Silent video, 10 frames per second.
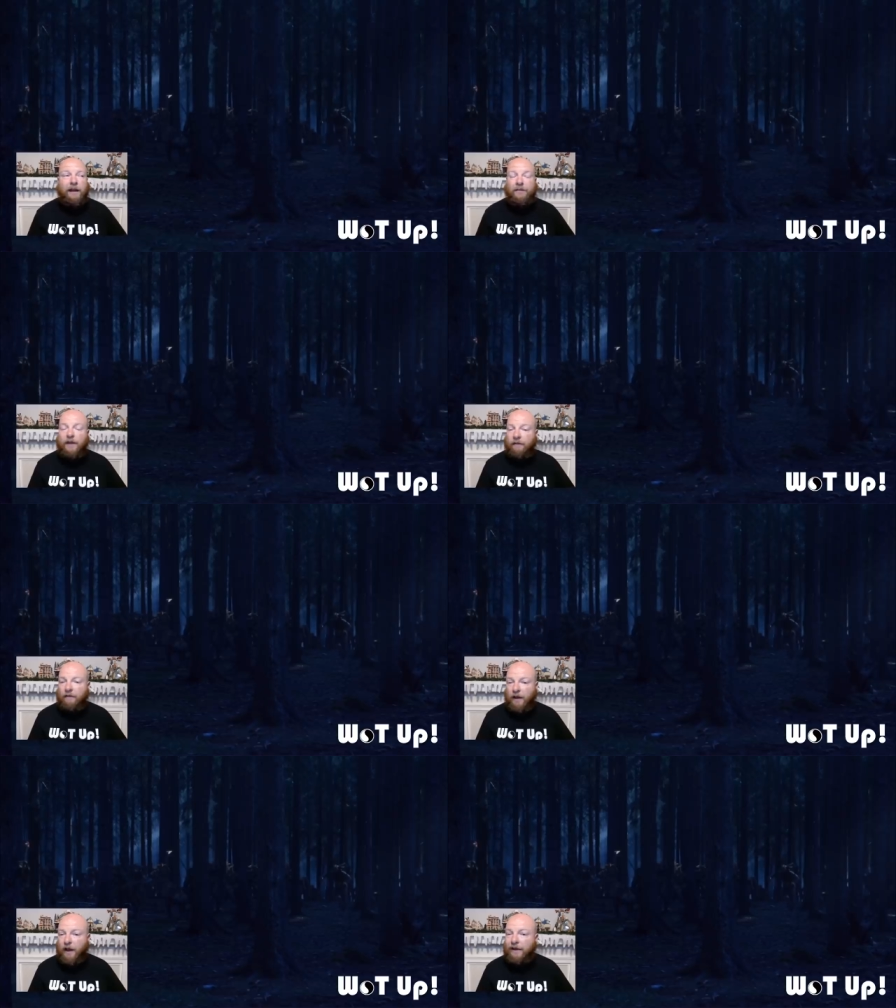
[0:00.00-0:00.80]
They have
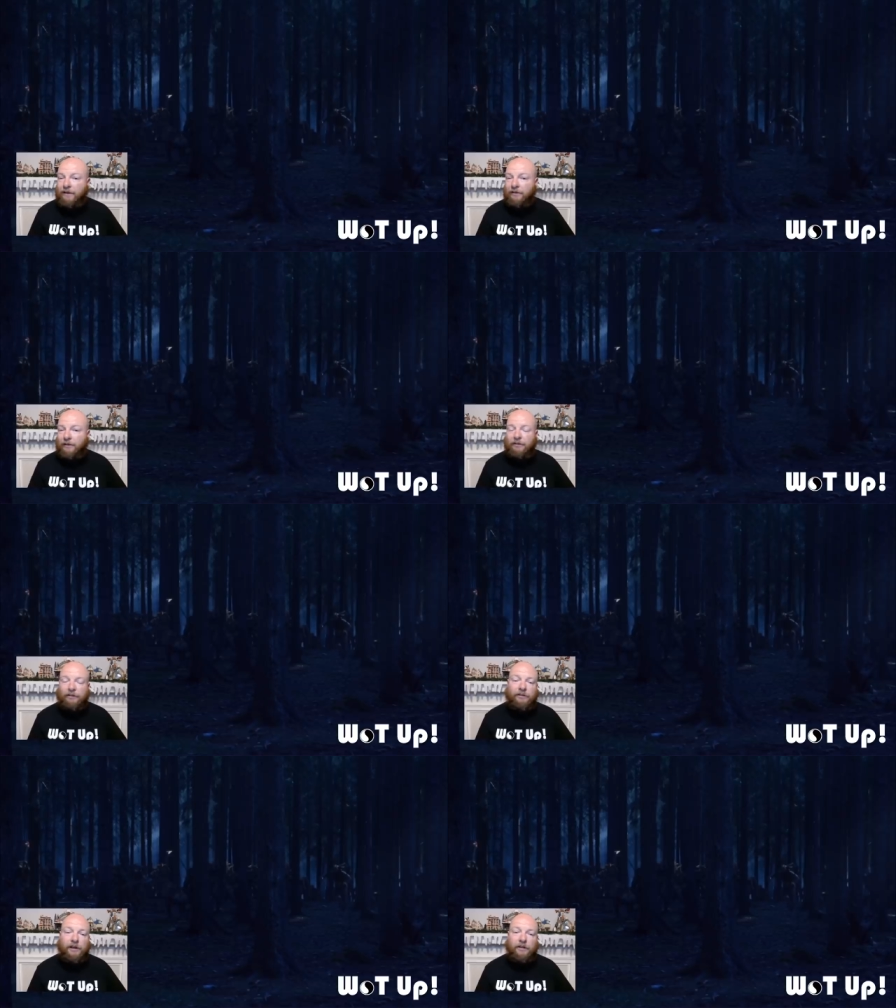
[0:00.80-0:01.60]
heightened
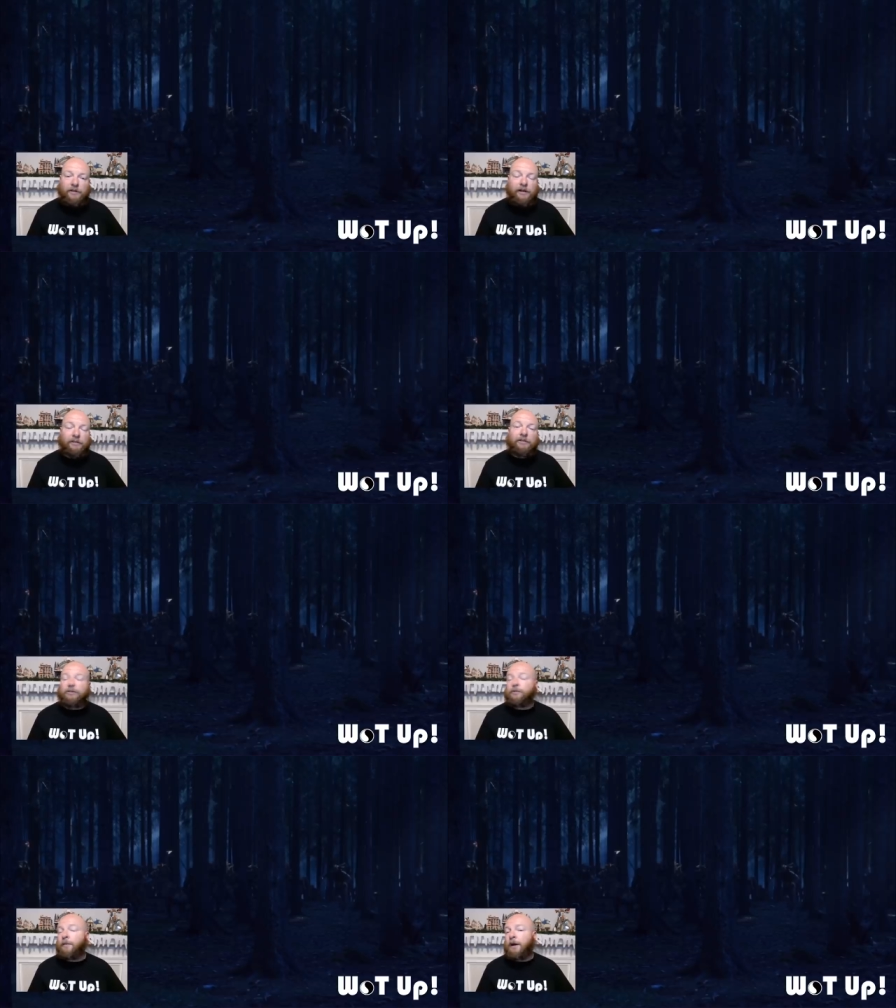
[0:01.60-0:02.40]
senses, heightened sense
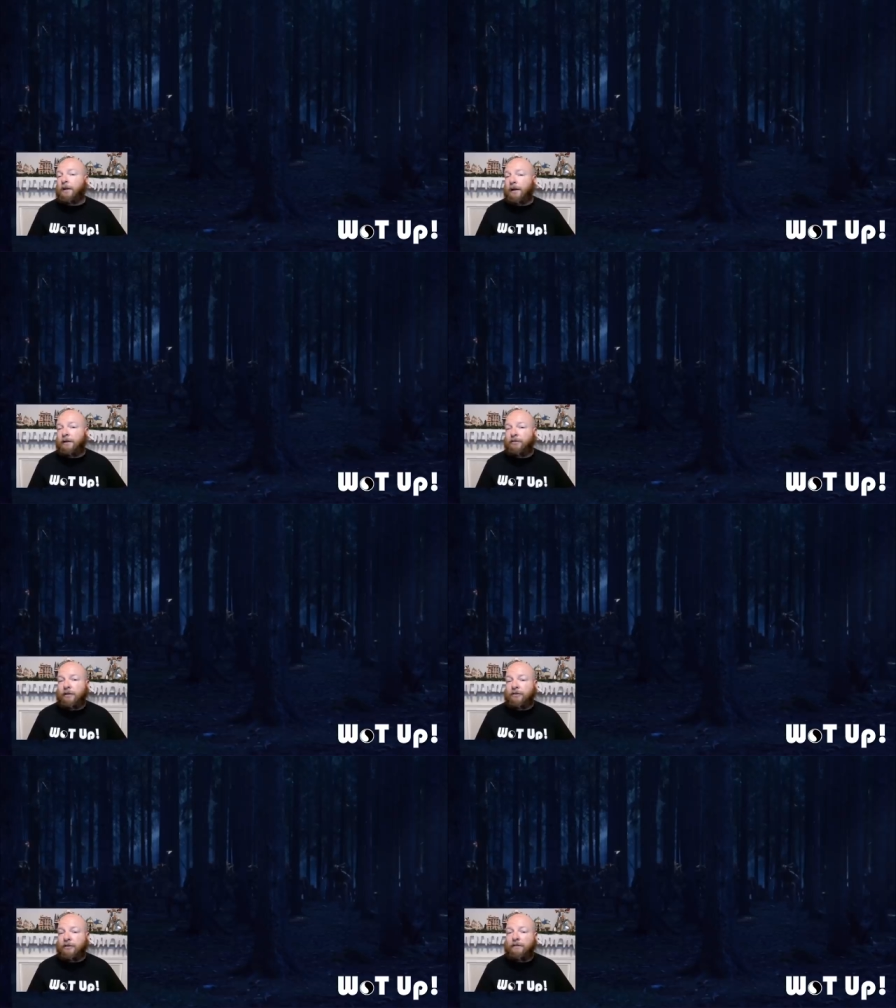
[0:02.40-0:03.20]
of smell, heightened
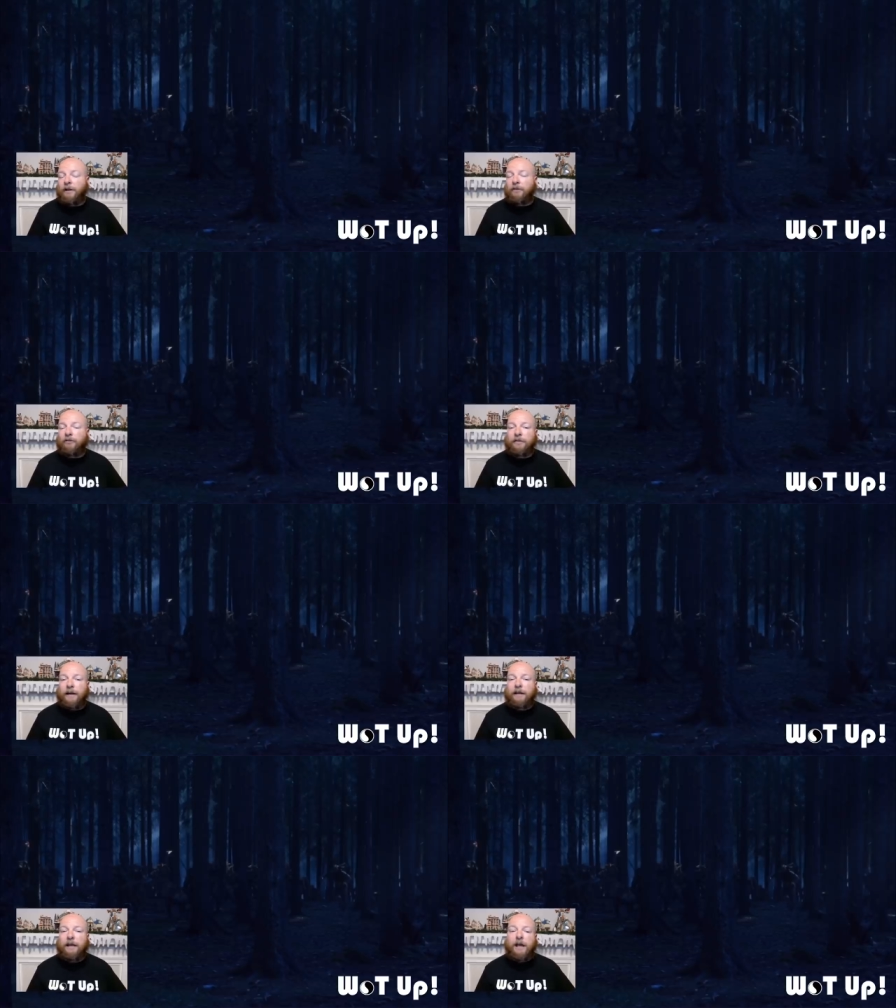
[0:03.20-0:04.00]
sense, everything else like
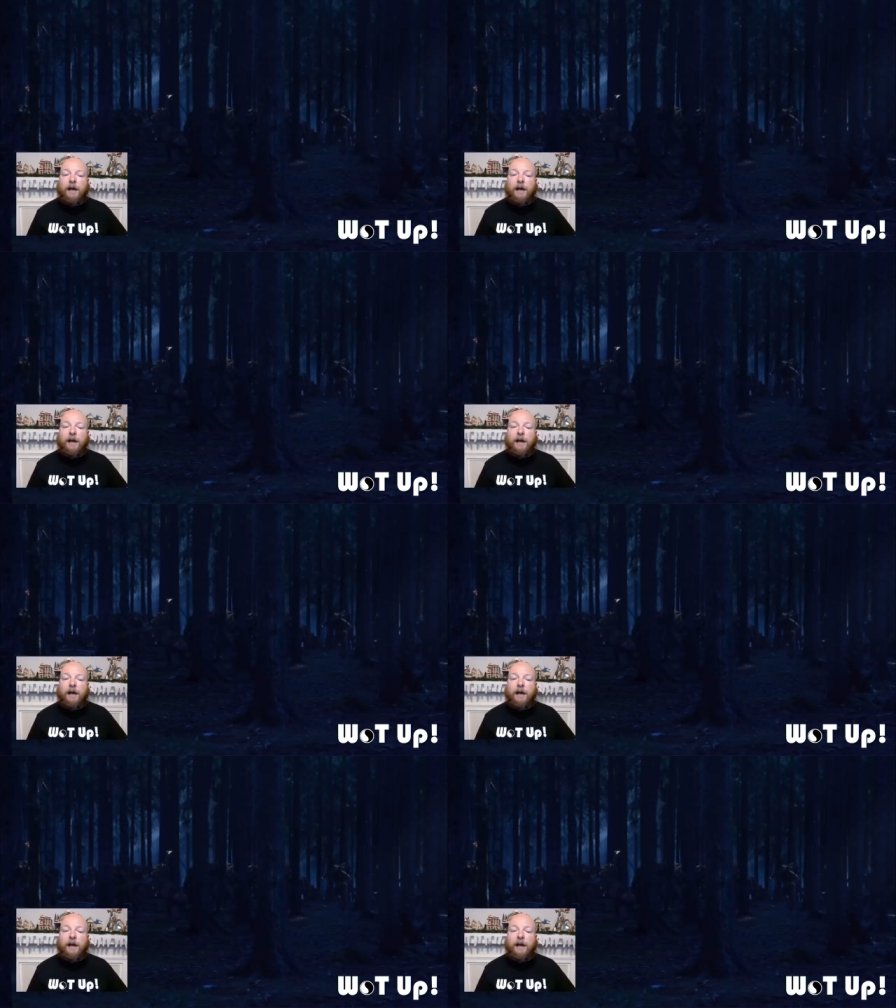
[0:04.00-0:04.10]
that.